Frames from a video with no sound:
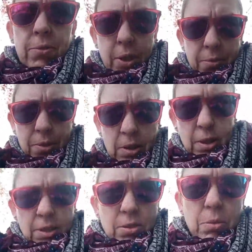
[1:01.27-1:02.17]
favourite
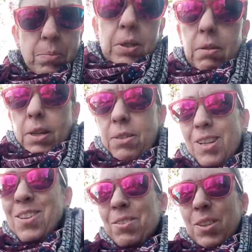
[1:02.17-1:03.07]
stomping ground,
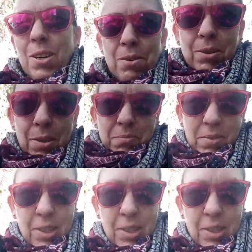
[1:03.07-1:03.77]
although I